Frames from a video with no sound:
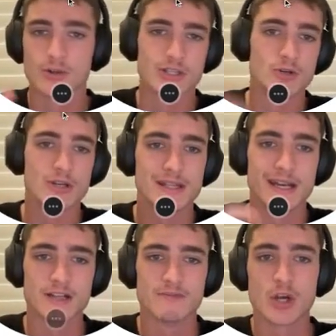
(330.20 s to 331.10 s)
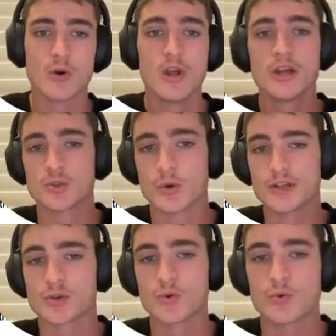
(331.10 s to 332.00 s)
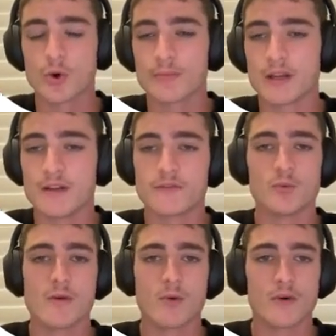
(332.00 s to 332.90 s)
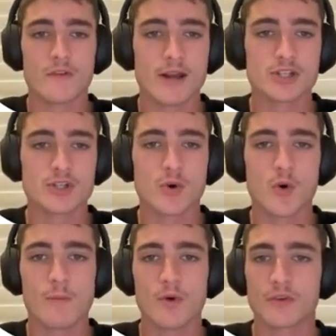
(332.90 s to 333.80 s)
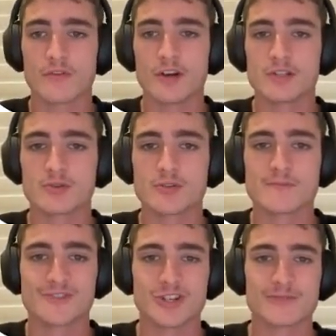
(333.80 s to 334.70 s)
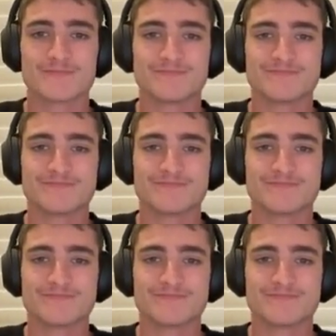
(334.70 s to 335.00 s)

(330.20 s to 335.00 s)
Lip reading: I'll see you in the next video. Join the school group if you want more information or more free resources. Cheers.